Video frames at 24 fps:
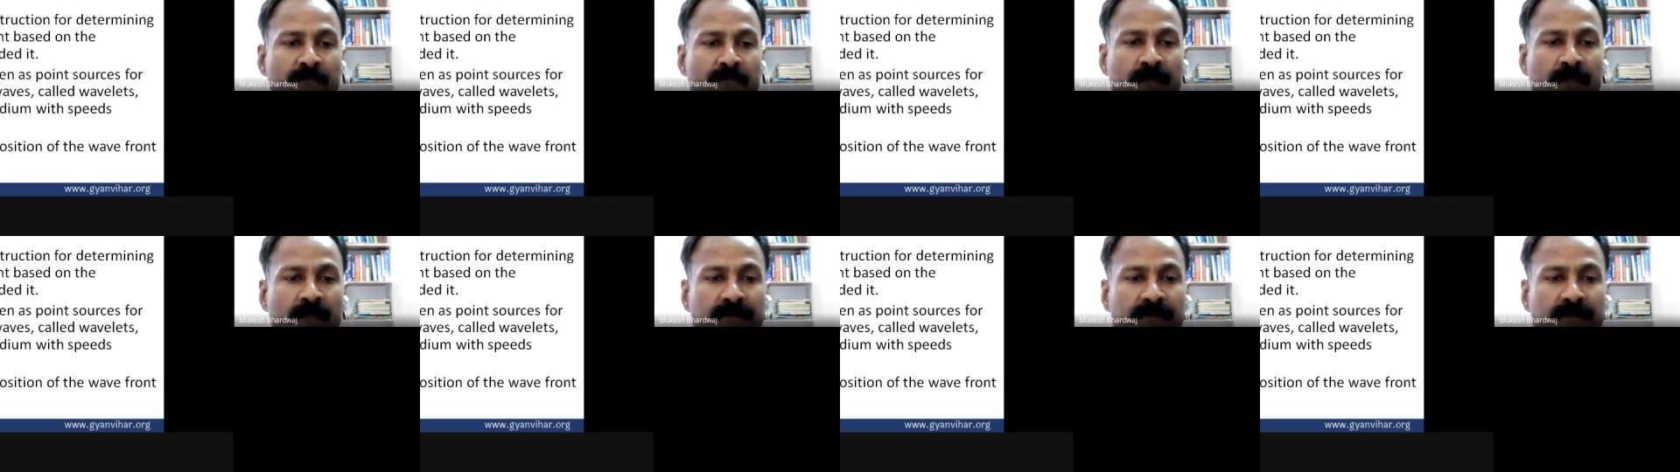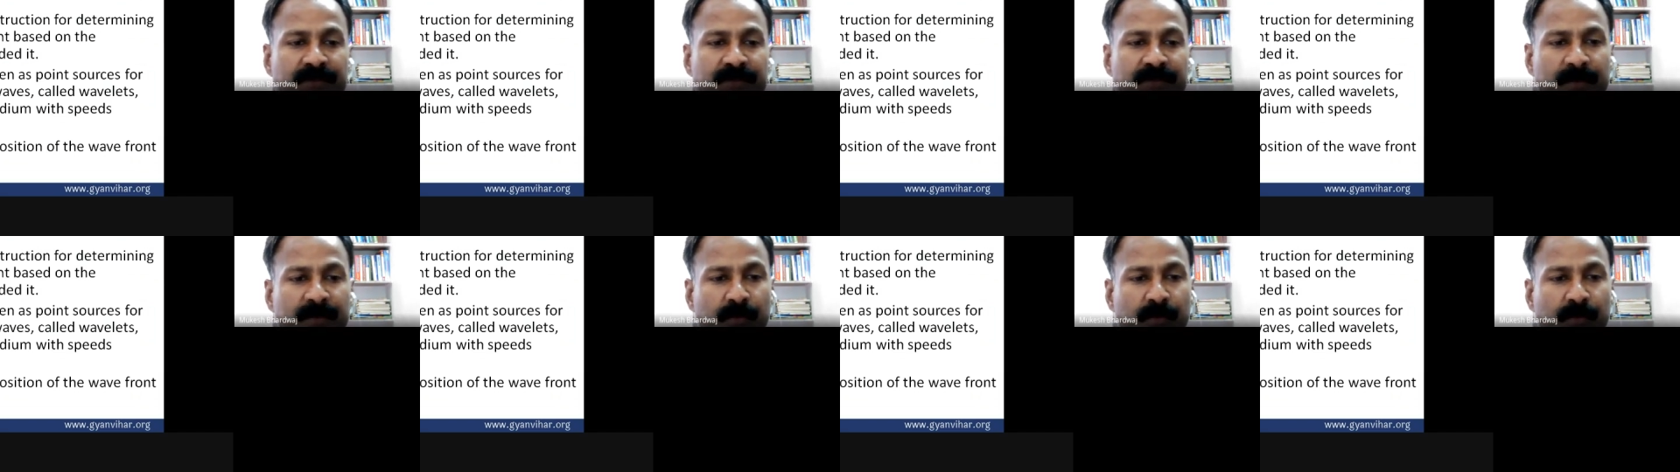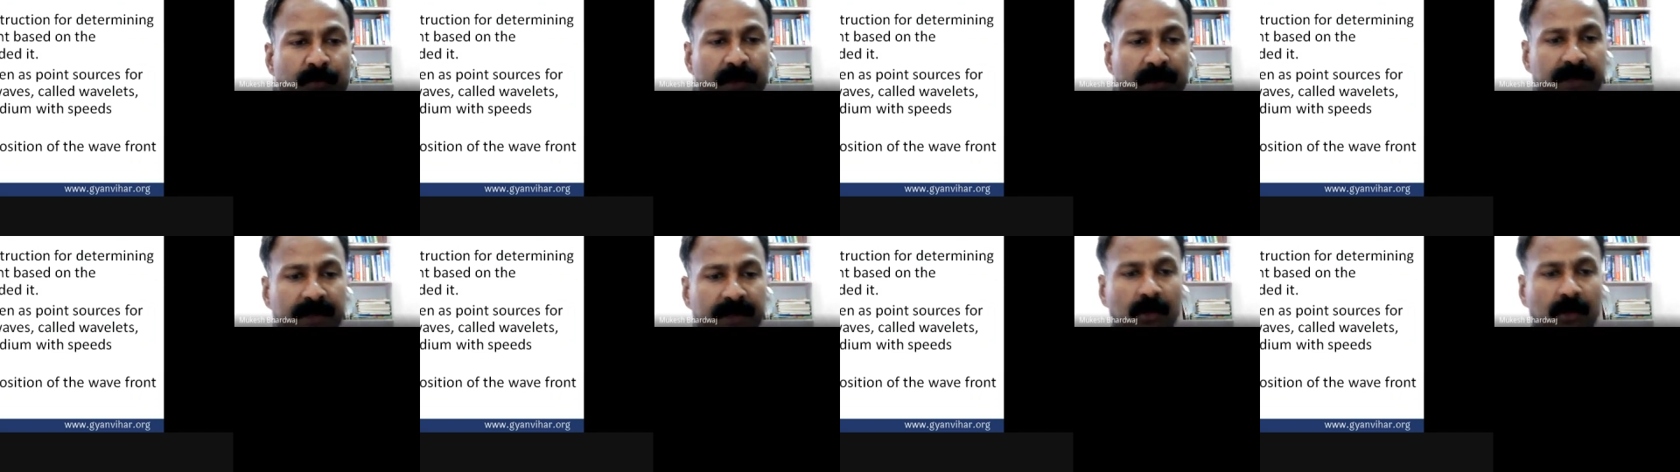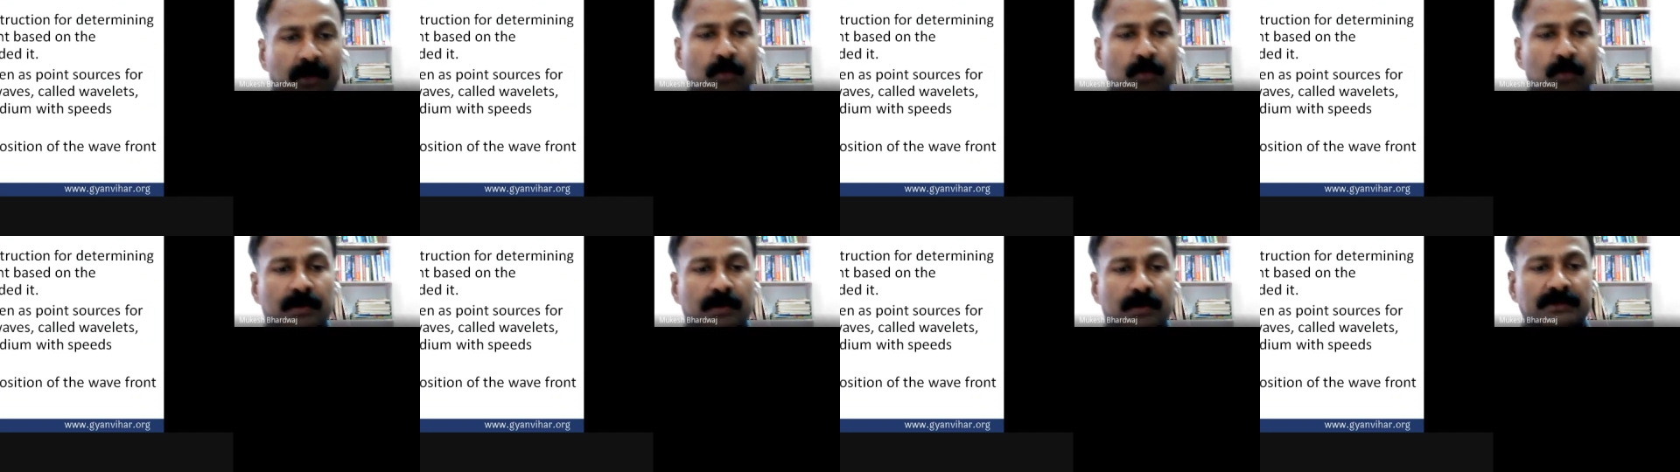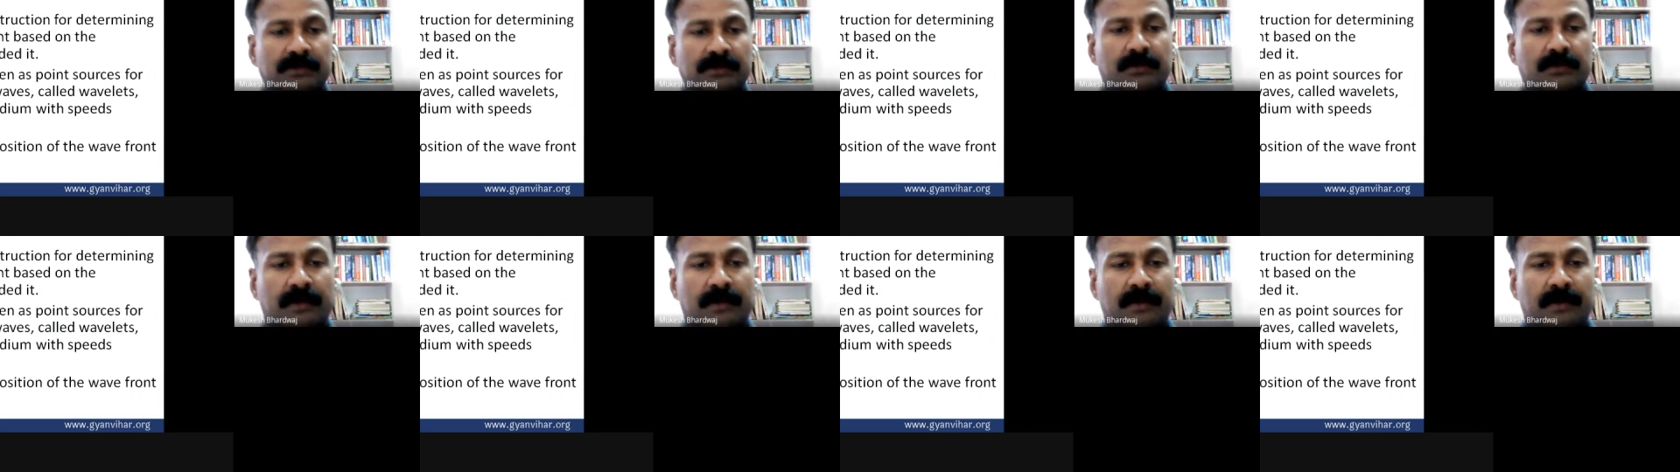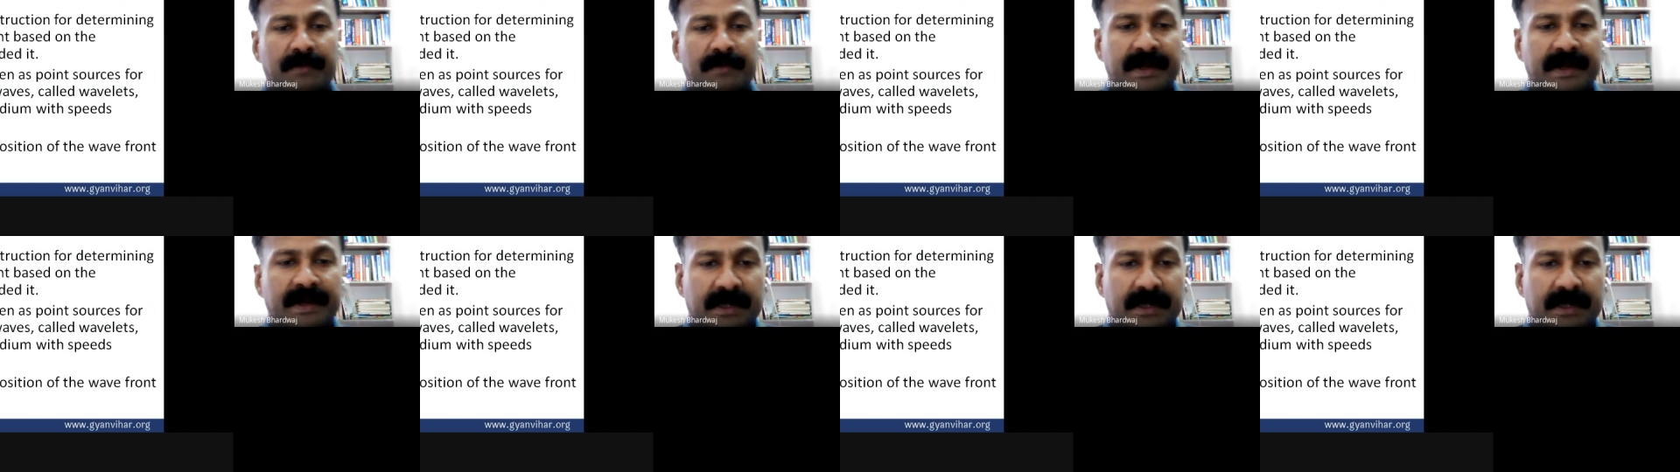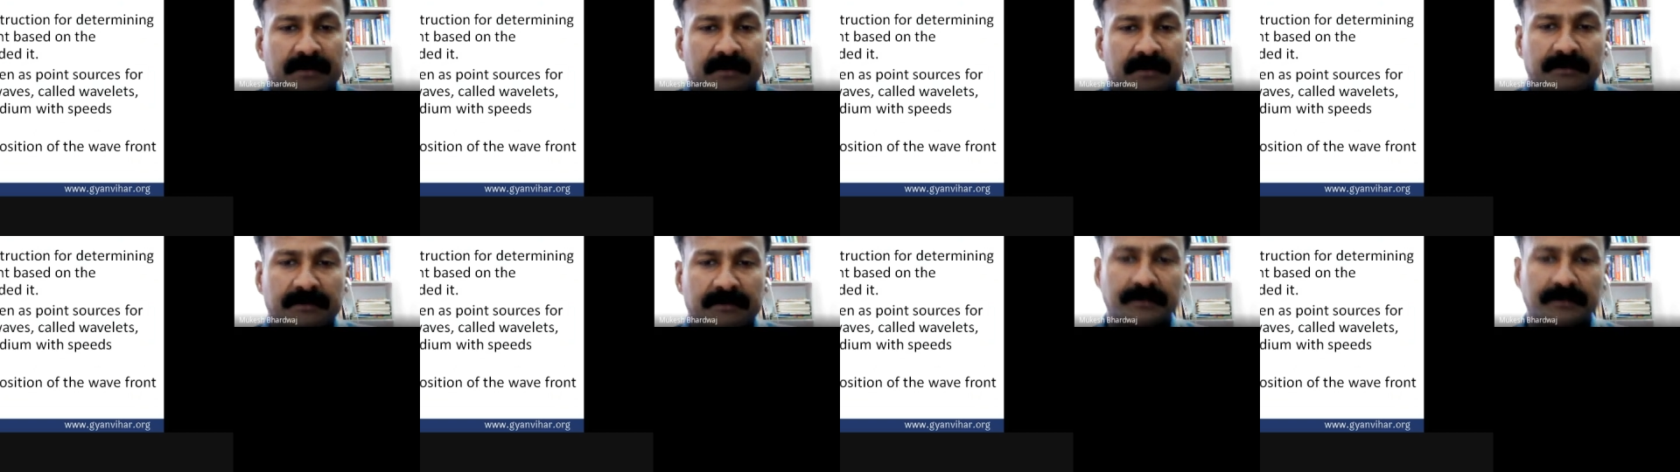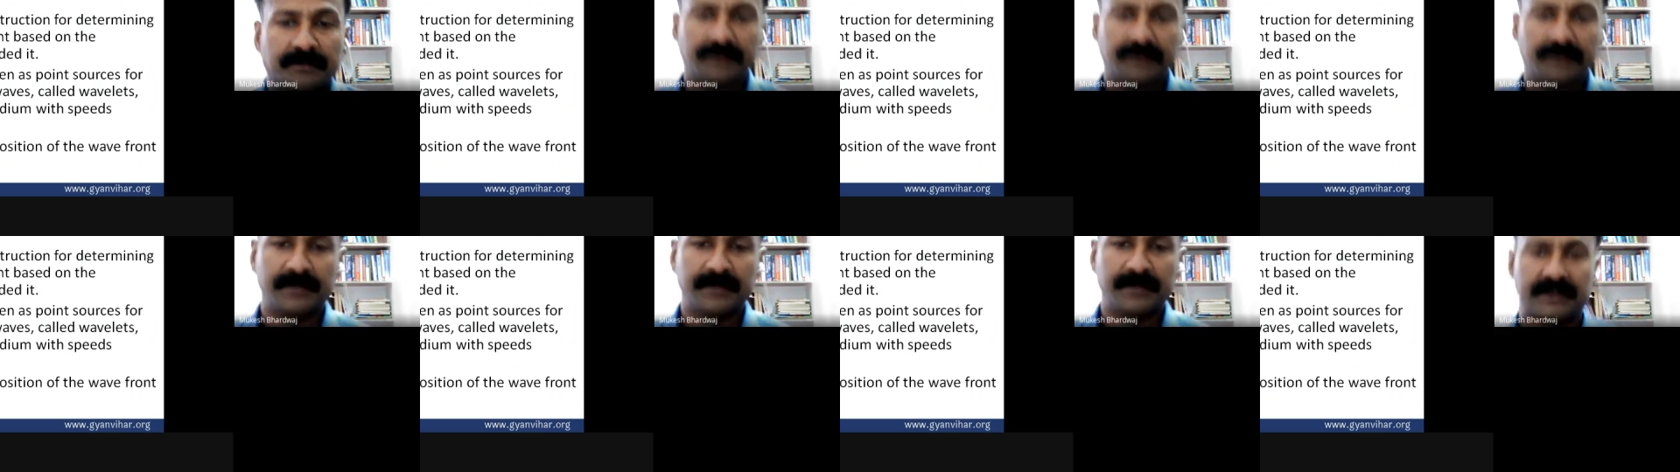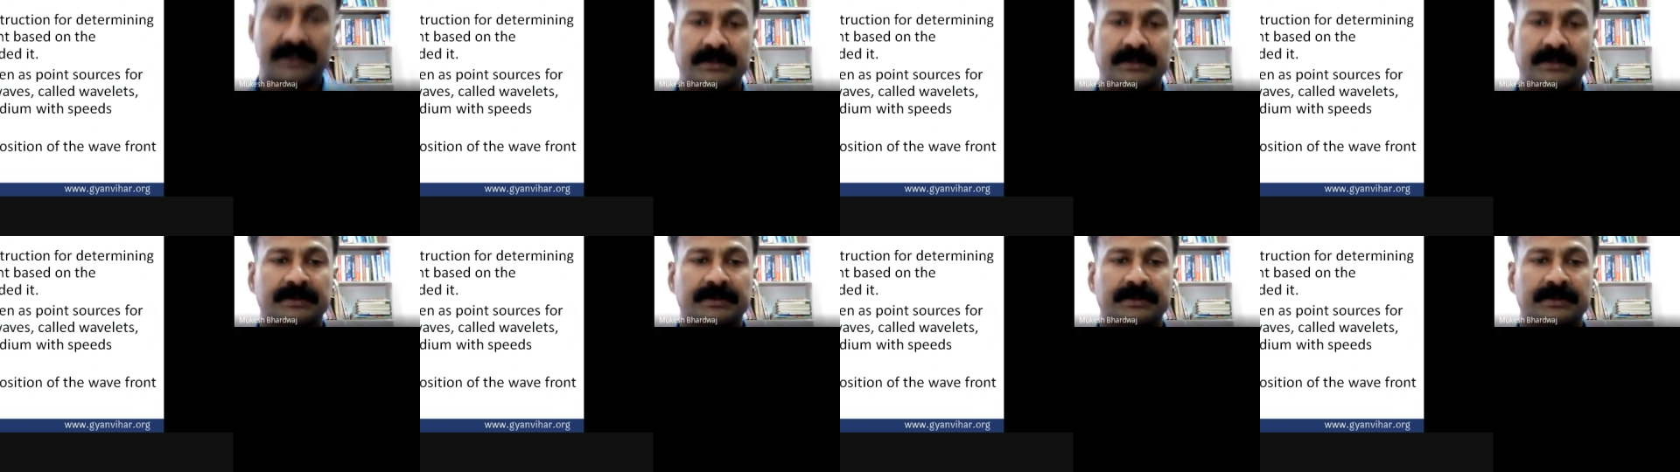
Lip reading: which propagate outward through a medium with